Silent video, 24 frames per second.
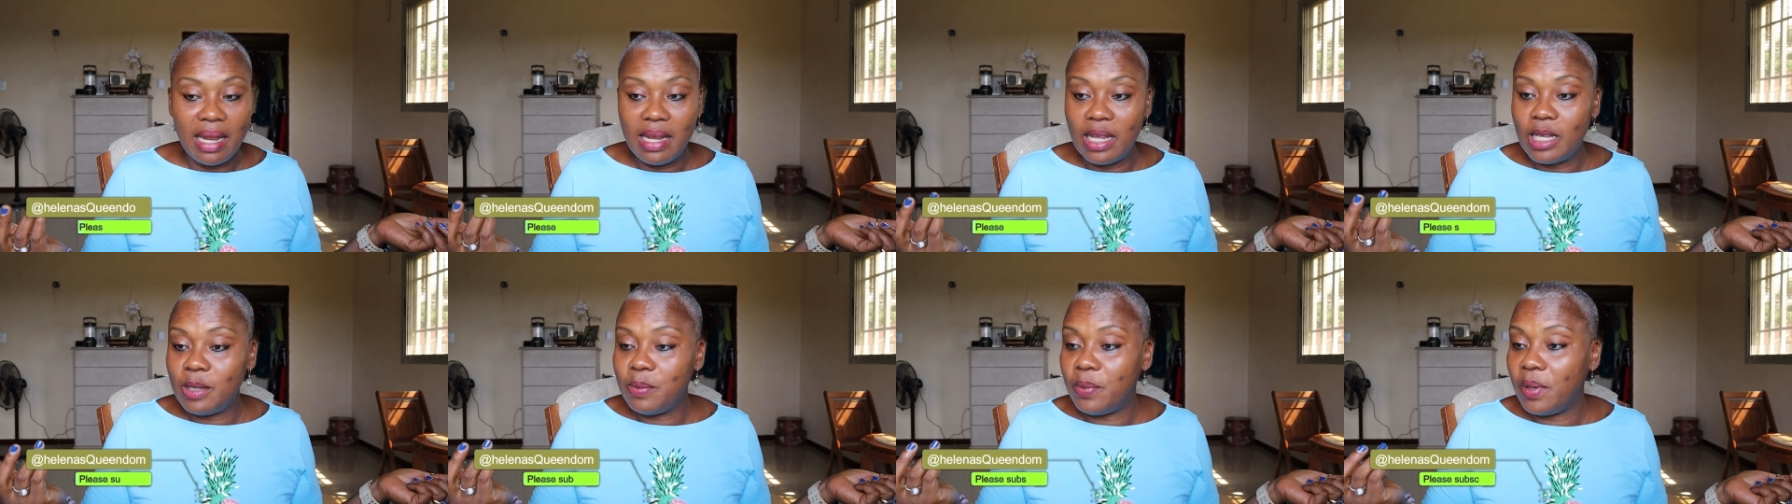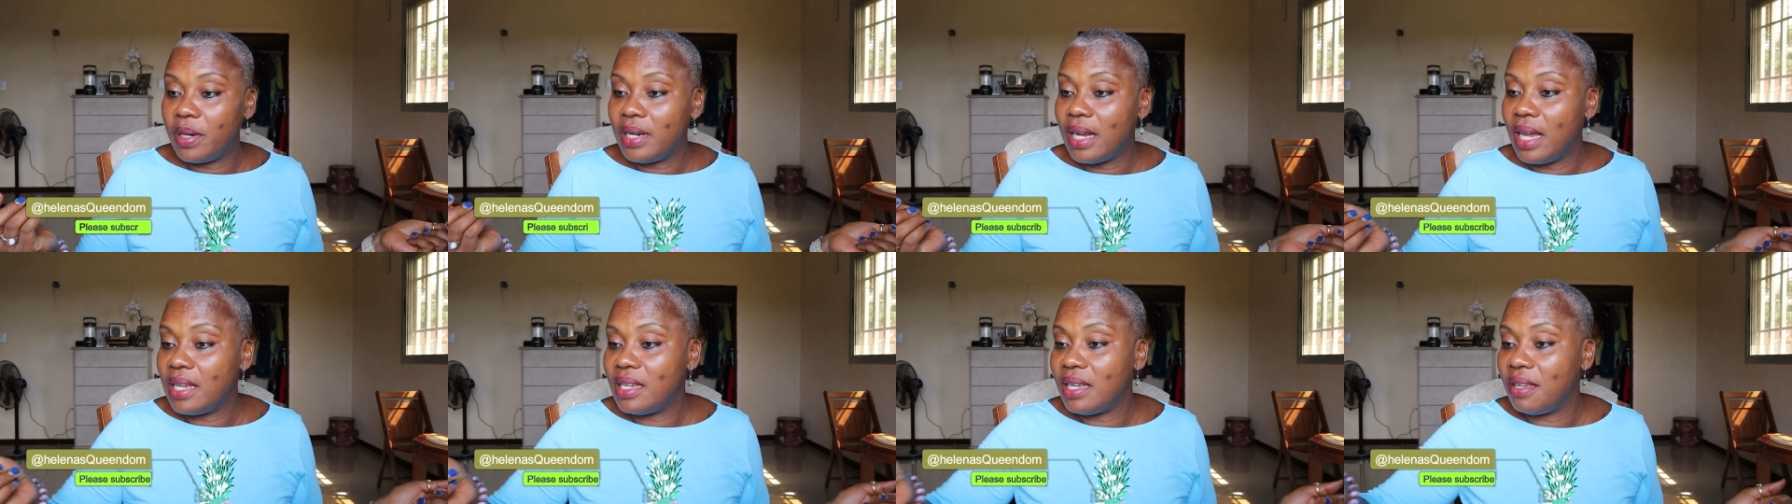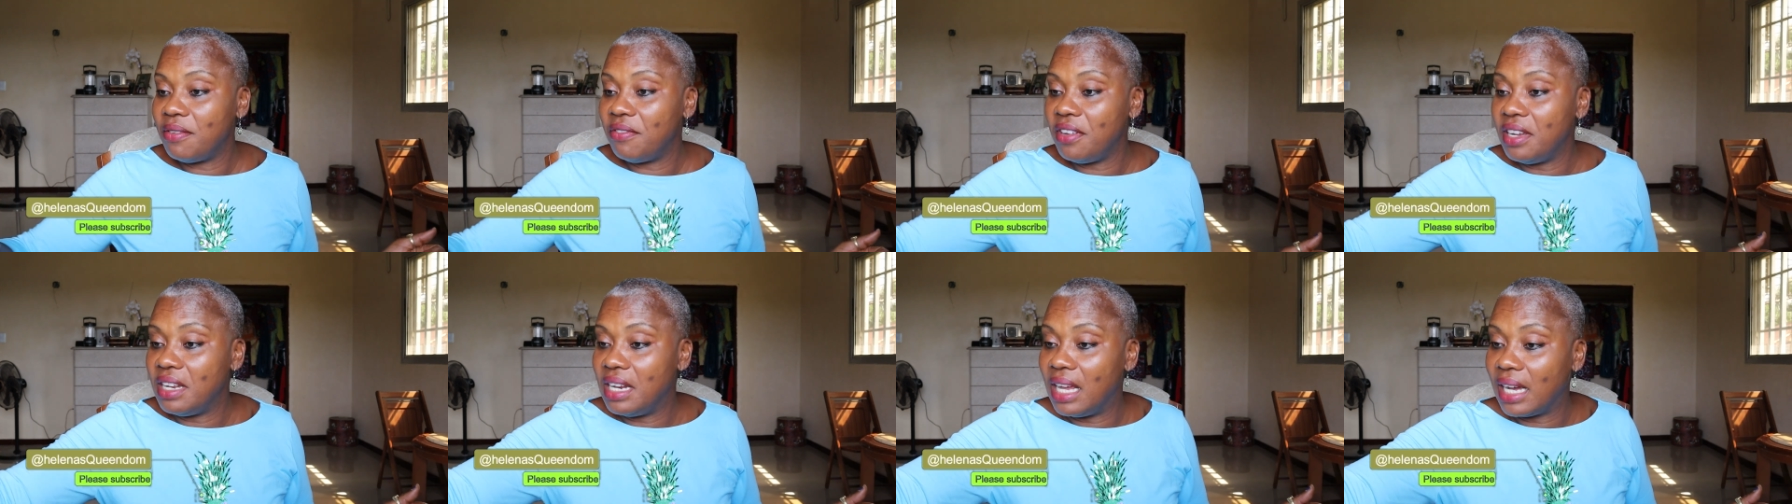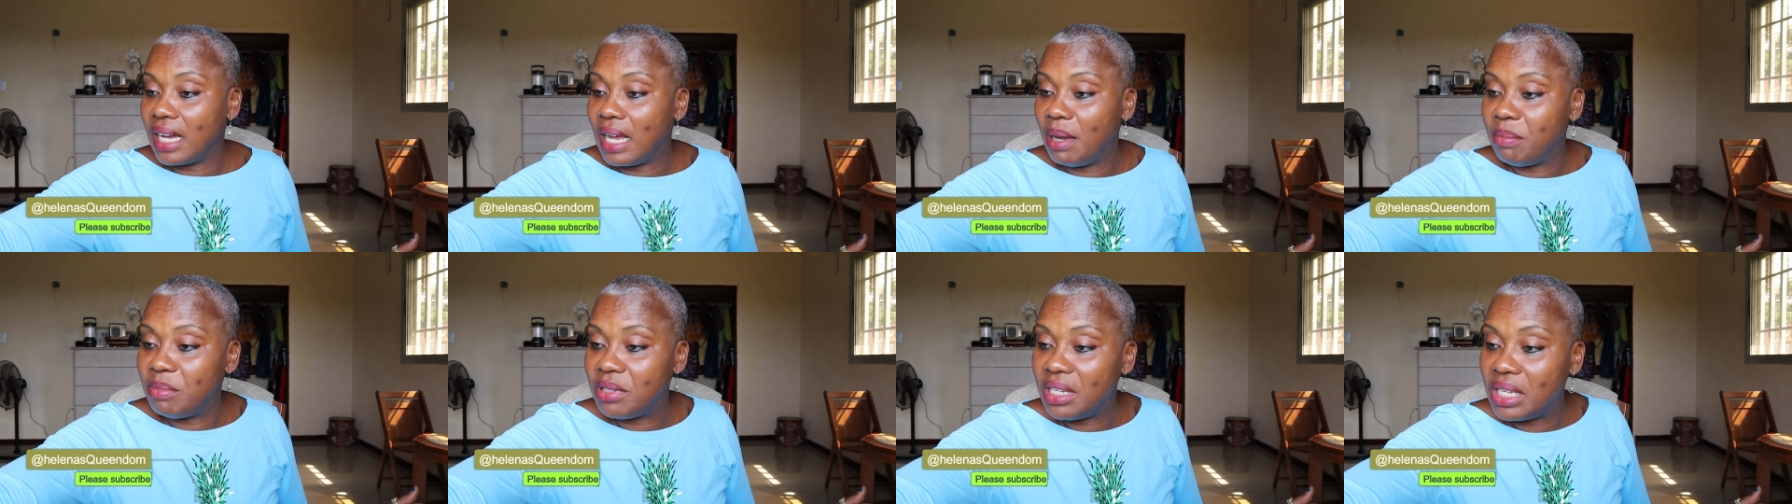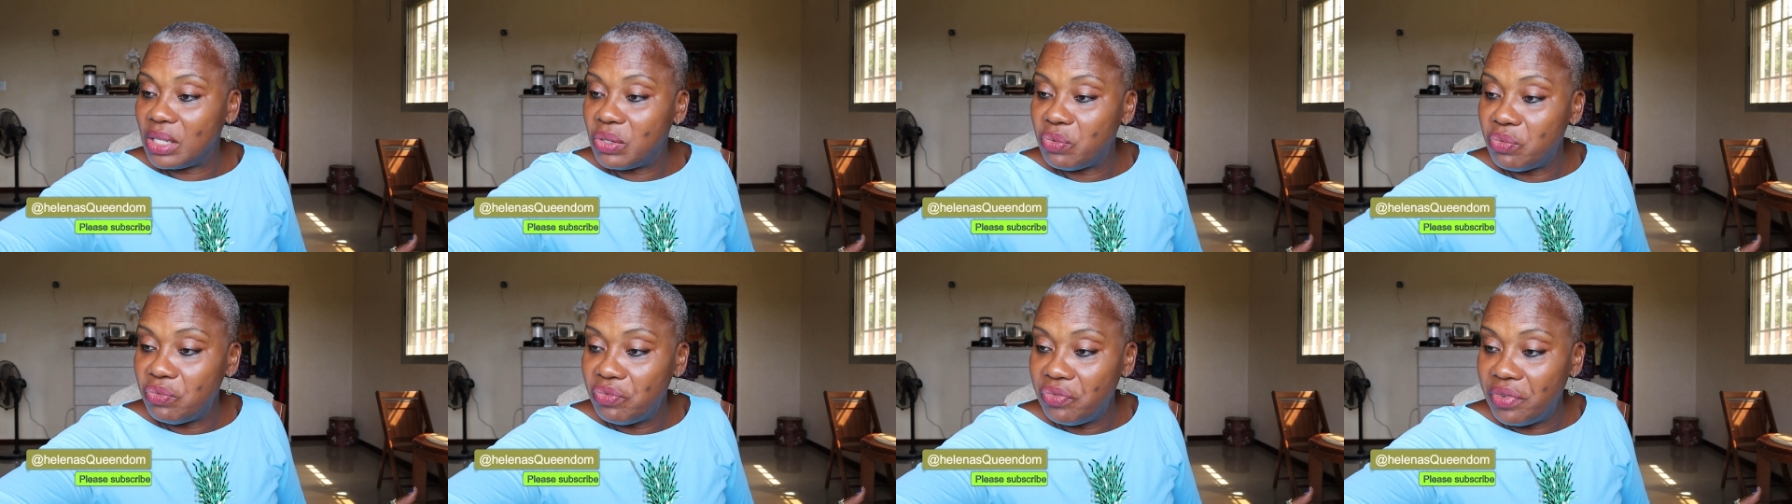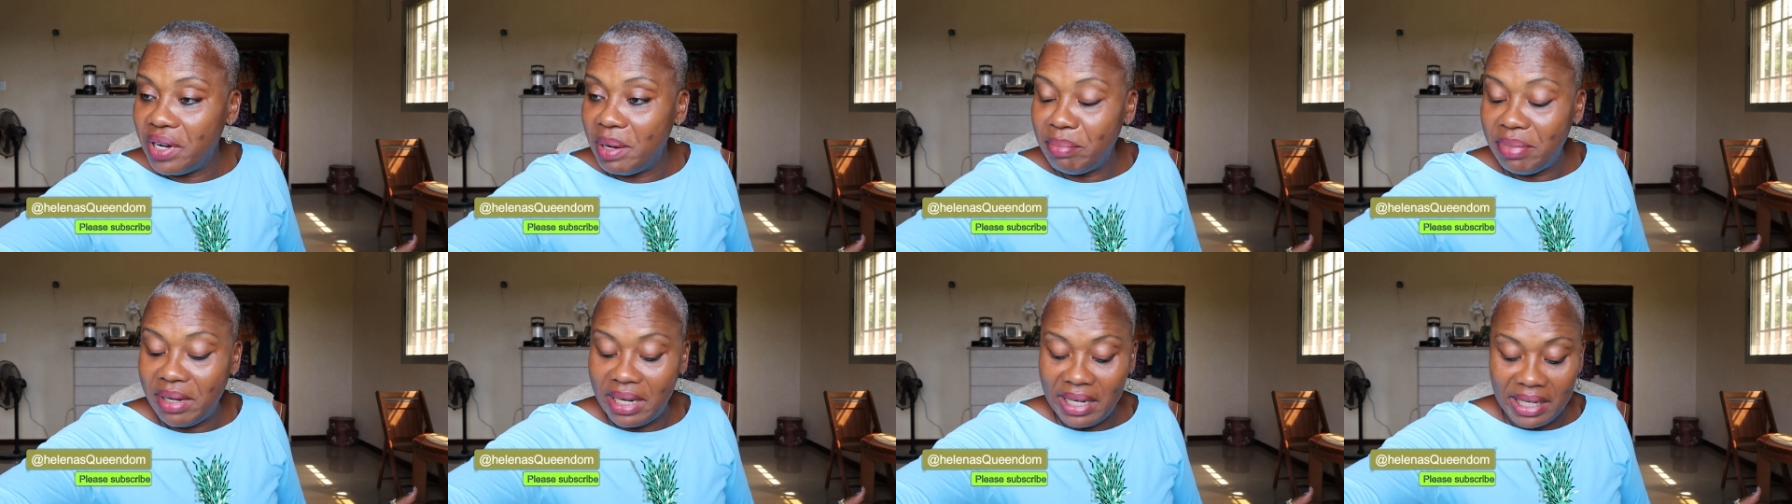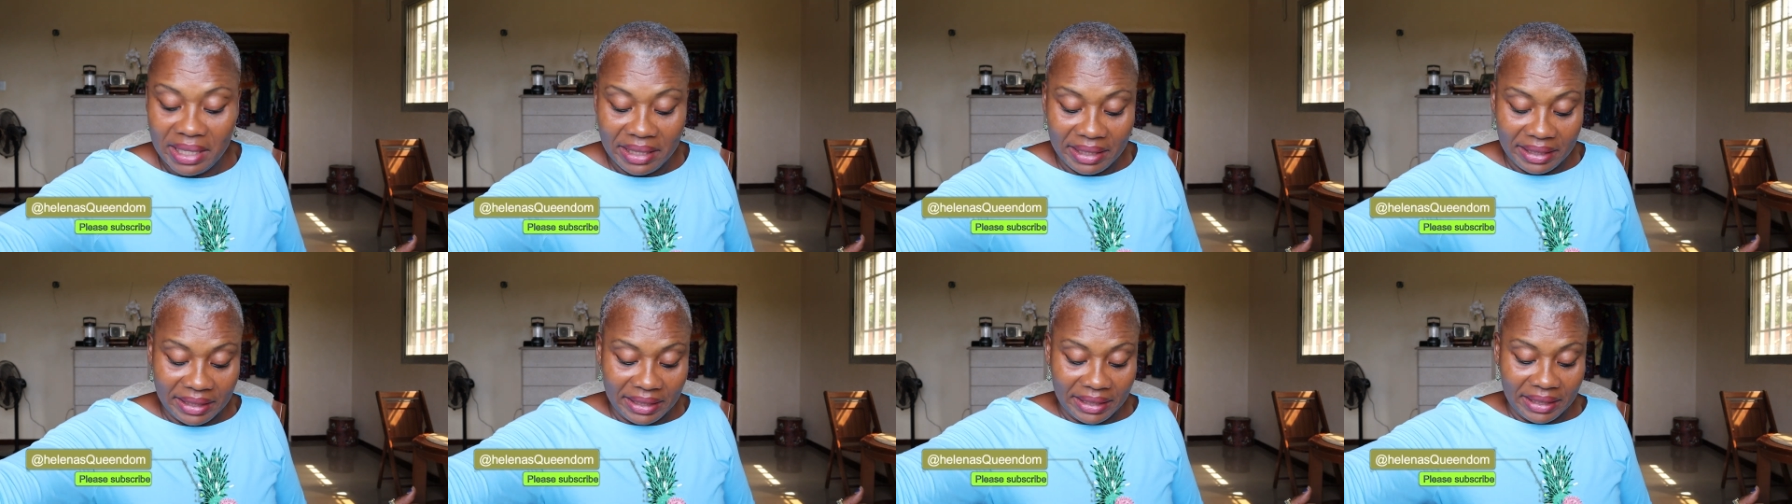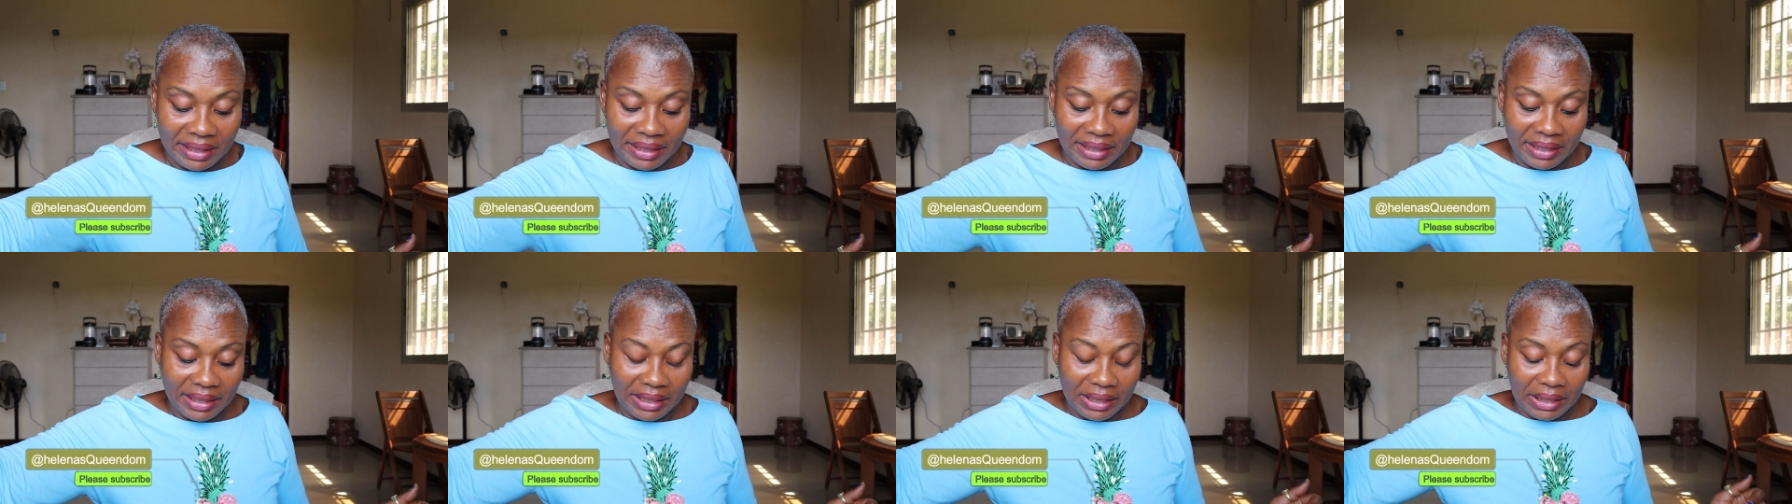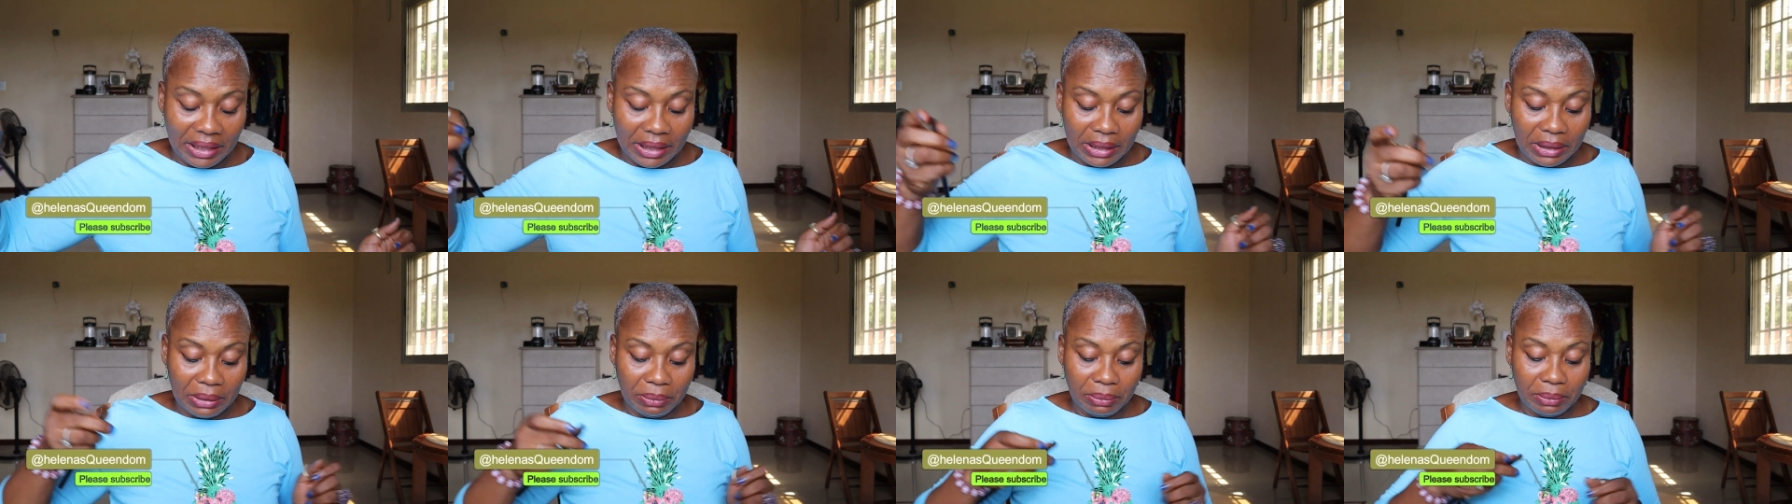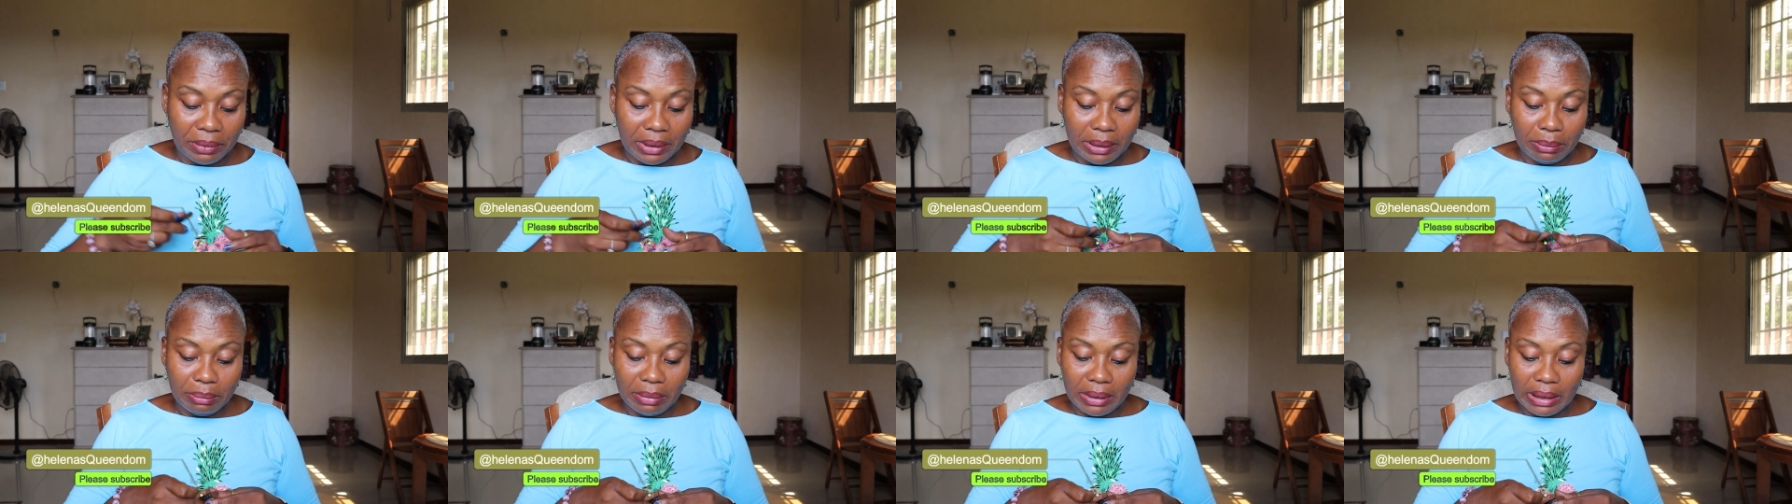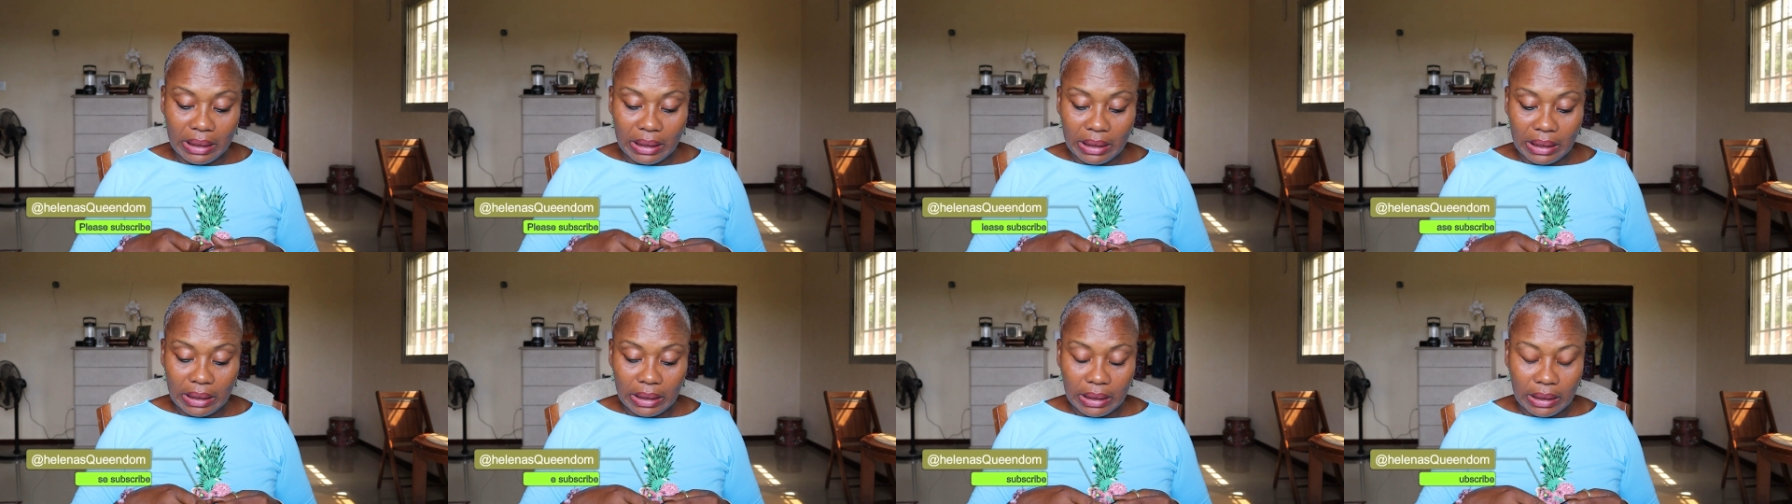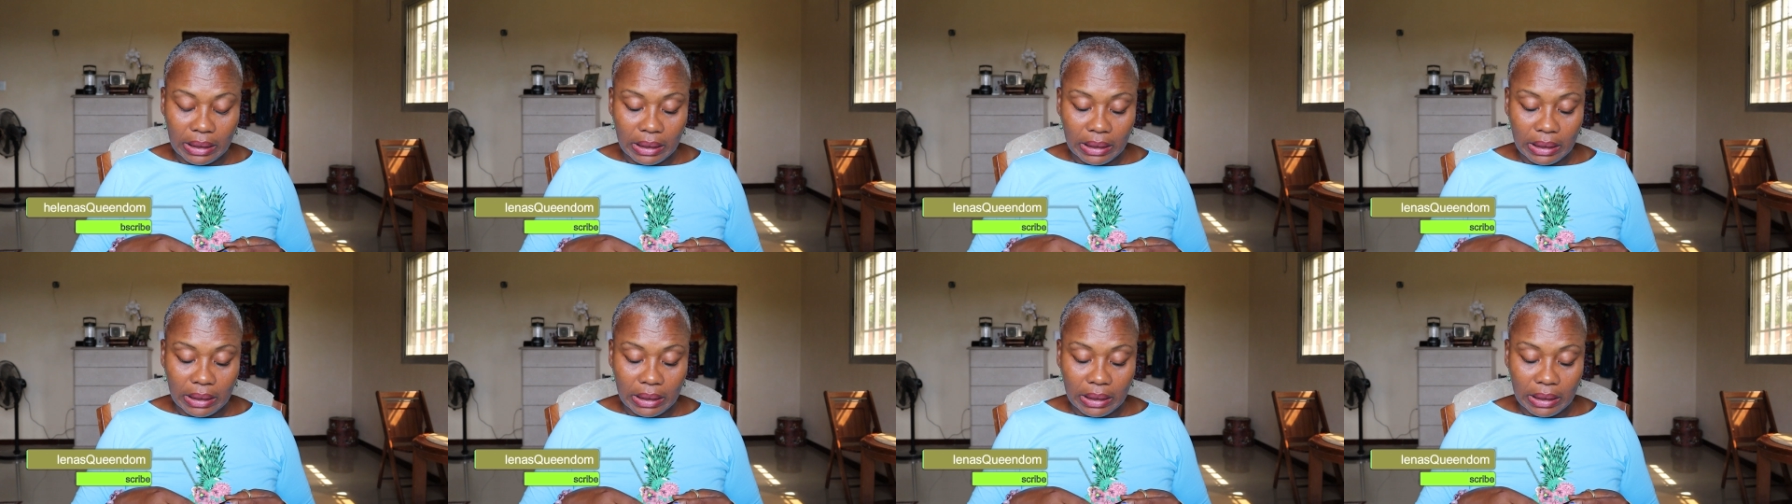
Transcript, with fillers: at this point I just feel like I'm just rambling. Just rambling.